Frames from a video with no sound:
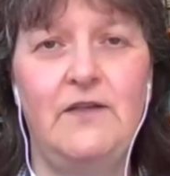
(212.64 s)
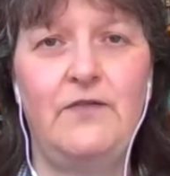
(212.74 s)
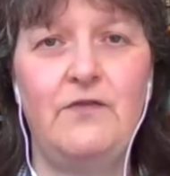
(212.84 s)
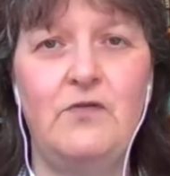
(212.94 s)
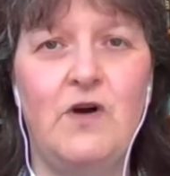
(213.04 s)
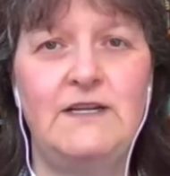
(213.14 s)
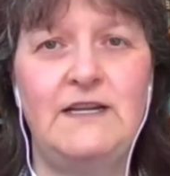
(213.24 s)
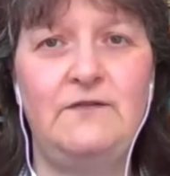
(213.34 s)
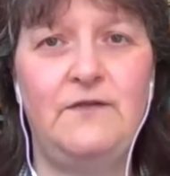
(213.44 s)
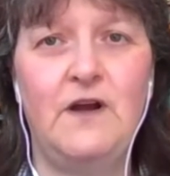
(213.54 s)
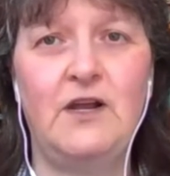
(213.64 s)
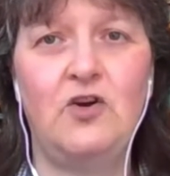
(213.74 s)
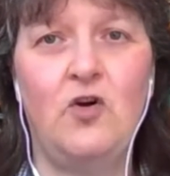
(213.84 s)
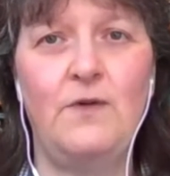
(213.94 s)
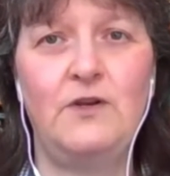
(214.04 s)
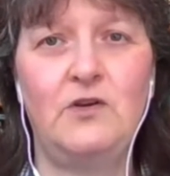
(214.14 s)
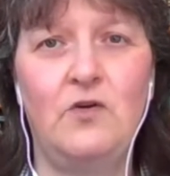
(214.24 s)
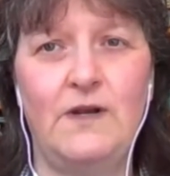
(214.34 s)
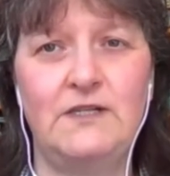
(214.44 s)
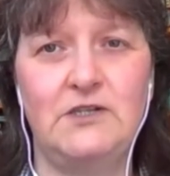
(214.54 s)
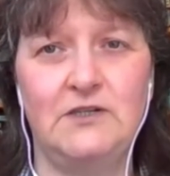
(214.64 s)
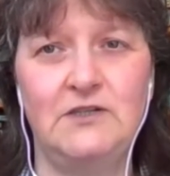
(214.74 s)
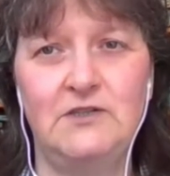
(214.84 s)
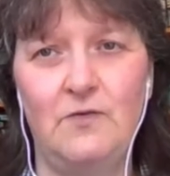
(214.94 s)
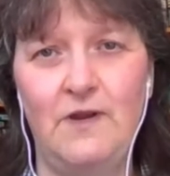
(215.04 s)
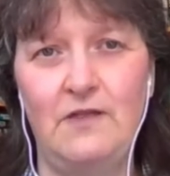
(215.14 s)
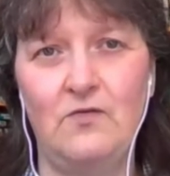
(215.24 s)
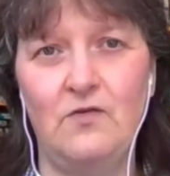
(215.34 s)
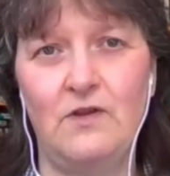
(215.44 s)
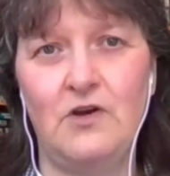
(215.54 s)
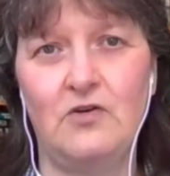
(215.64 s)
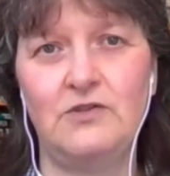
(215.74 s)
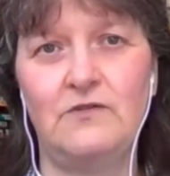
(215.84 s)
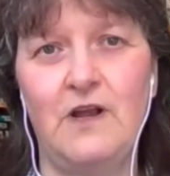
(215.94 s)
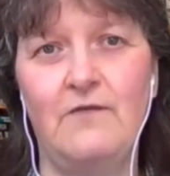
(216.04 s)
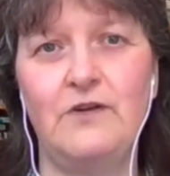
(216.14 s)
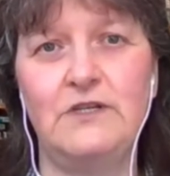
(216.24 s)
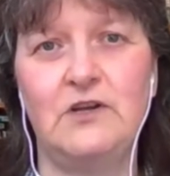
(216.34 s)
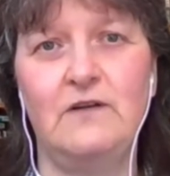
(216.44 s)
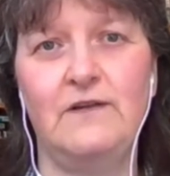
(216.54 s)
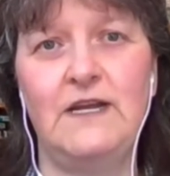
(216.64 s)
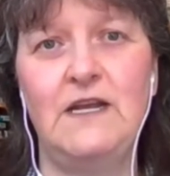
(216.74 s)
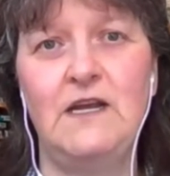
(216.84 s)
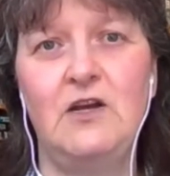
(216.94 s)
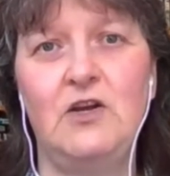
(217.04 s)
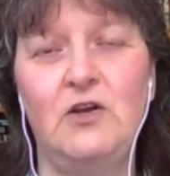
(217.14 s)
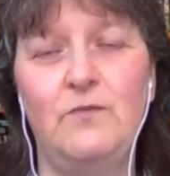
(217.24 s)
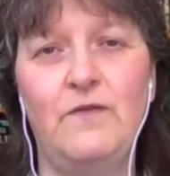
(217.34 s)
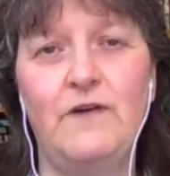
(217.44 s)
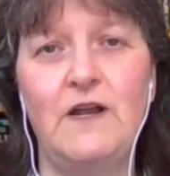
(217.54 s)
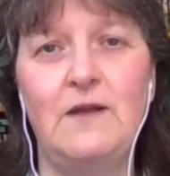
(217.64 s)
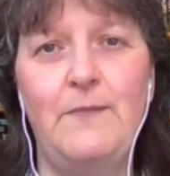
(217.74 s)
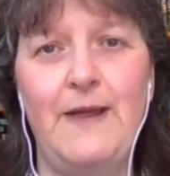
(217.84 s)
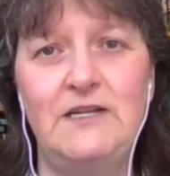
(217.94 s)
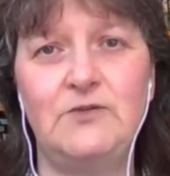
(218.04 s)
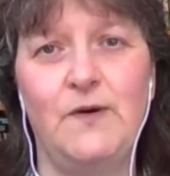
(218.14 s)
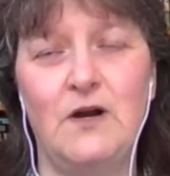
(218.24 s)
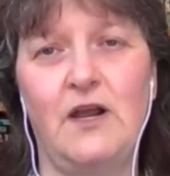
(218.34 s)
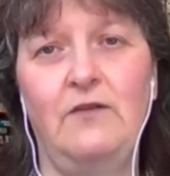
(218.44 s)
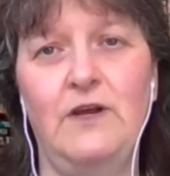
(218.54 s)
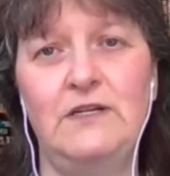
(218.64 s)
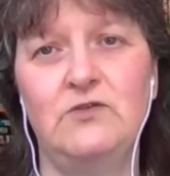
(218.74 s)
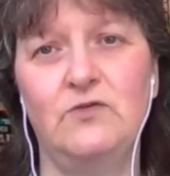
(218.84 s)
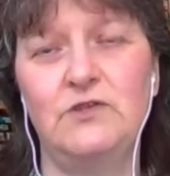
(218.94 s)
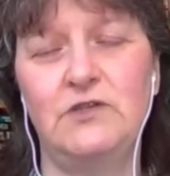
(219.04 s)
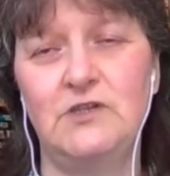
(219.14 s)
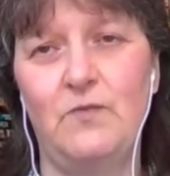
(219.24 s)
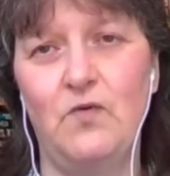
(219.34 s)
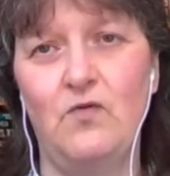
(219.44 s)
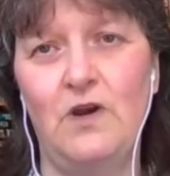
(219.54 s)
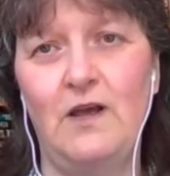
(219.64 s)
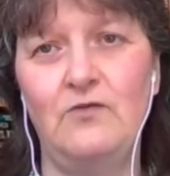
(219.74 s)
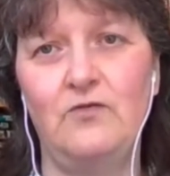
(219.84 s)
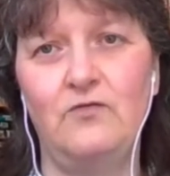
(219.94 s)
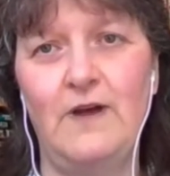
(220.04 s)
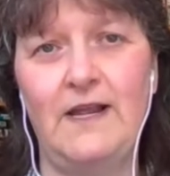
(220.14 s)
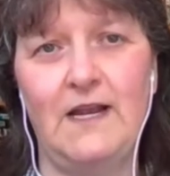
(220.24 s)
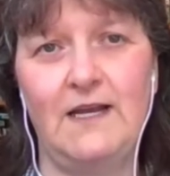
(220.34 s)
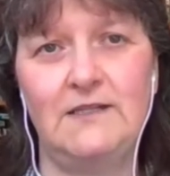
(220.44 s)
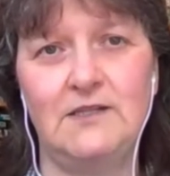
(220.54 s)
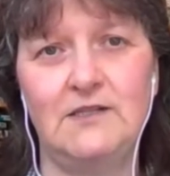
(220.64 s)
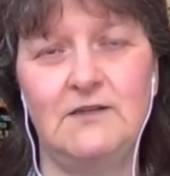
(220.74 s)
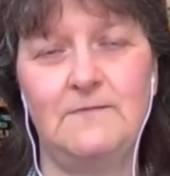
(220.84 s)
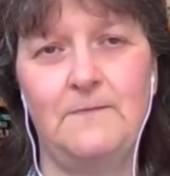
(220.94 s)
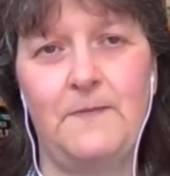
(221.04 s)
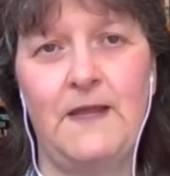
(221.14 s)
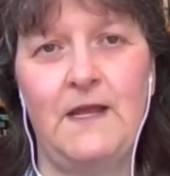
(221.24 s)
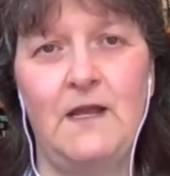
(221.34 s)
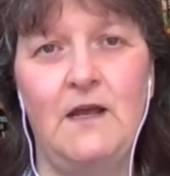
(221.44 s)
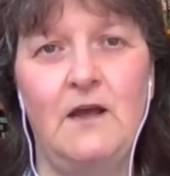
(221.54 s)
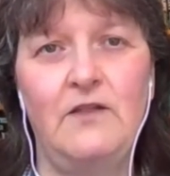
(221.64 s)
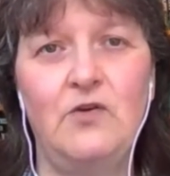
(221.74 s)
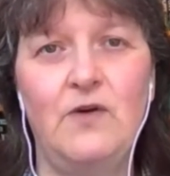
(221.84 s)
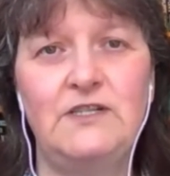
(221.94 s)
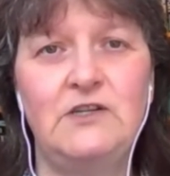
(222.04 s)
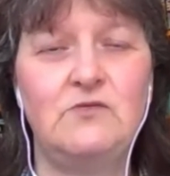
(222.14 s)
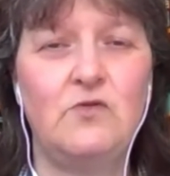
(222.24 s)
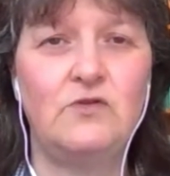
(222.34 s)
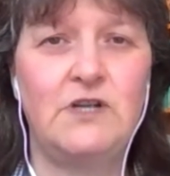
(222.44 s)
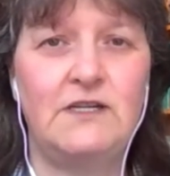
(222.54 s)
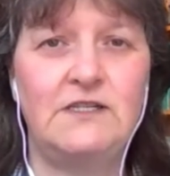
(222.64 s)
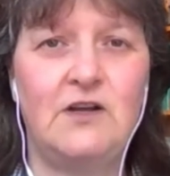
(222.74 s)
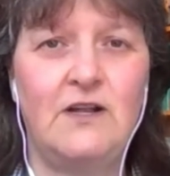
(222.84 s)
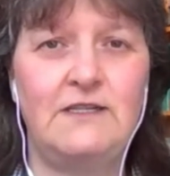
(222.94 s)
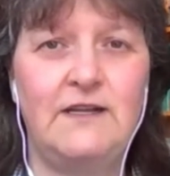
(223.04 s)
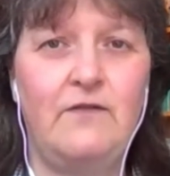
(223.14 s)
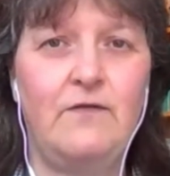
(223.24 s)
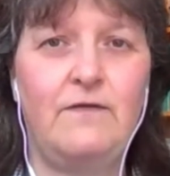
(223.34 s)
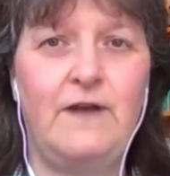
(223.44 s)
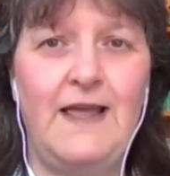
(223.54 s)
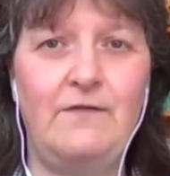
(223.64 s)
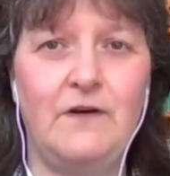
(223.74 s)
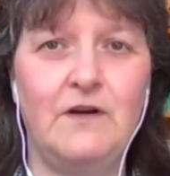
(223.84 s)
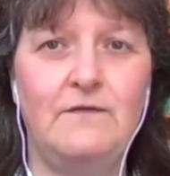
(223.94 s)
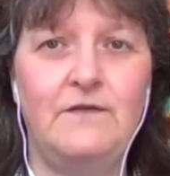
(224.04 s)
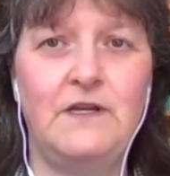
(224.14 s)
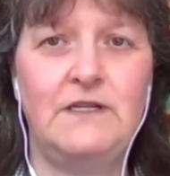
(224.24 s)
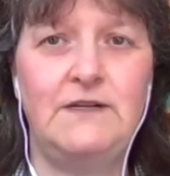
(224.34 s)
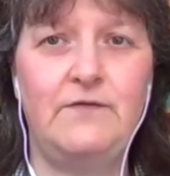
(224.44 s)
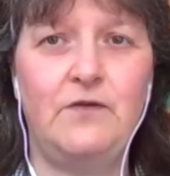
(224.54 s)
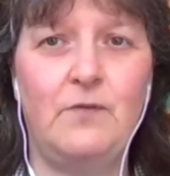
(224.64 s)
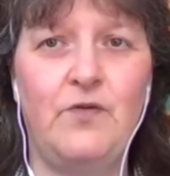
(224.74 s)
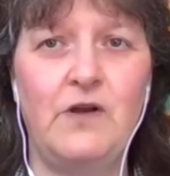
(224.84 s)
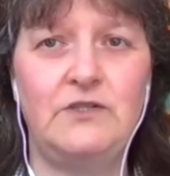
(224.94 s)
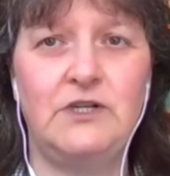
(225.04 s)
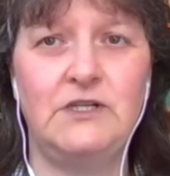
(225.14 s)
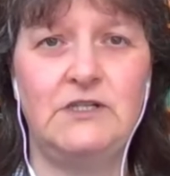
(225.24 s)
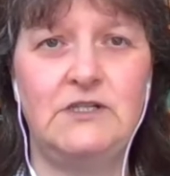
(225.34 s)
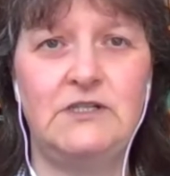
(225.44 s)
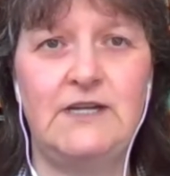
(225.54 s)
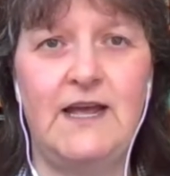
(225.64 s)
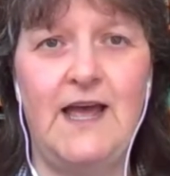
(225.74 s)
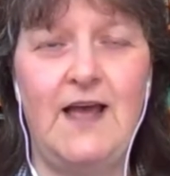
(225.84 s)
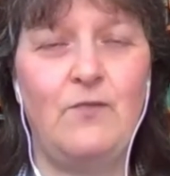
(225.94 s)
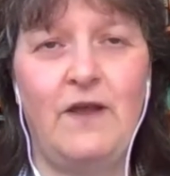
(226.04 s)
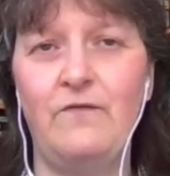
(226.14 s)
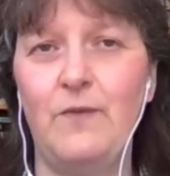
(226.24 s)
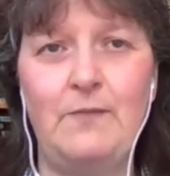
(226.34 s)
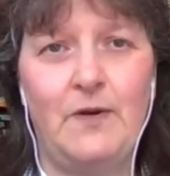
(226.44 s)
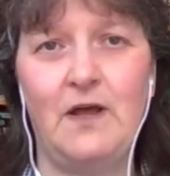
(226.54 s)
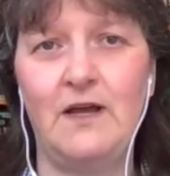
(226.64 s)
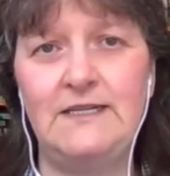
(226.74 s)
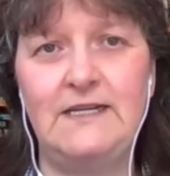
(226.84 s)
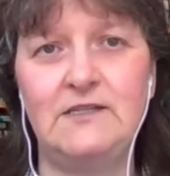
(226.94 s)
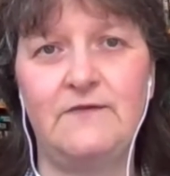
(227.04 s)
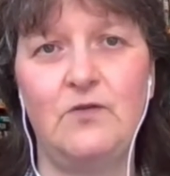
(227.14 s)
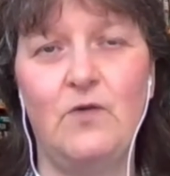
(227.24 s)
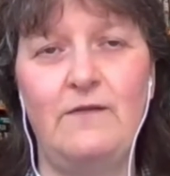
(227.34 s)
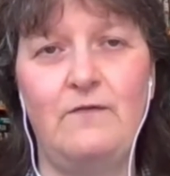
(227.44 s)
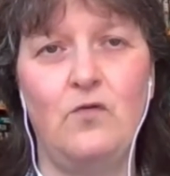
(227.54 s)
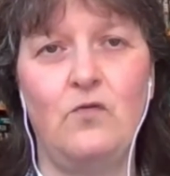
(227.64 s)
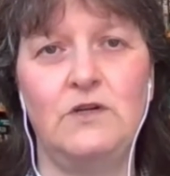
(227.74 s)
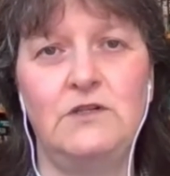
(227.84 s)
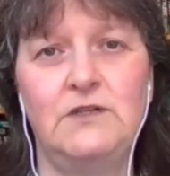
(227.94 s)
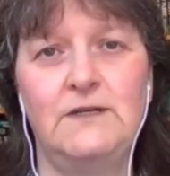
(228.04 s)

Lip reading: Through identifying common questions, we thought the cost recovery survey could provide a benchmarking resource to support local regulators. The questions were also designed to give a flavour of the different approaches to help give people ideas for the way forward.